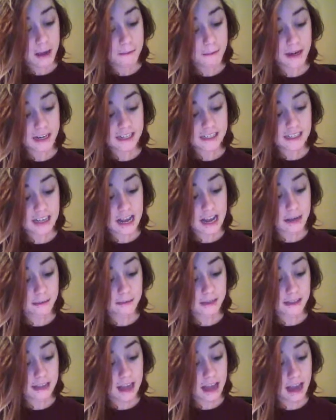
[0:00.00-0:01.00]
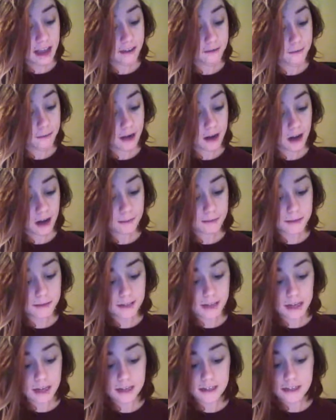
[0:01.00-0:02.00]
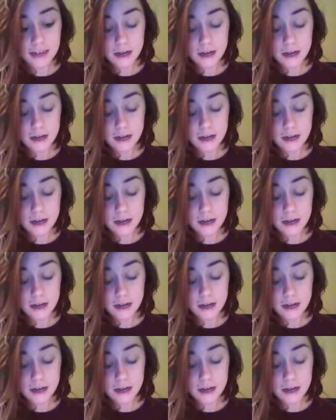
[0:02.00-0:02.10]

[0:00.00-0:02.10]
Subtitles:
Many times I've been upside